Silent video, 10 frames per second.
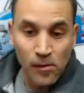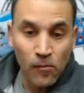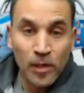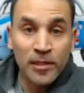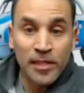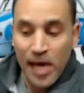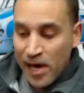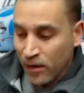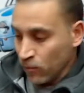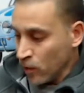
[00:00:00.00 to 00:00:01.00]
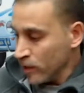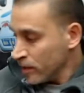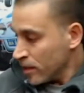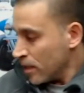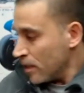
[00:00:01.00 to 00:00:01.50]
One down, one
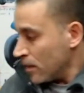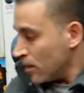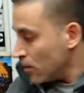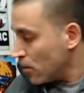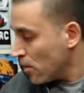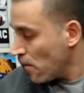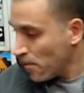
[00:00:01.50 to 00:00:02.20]
to go.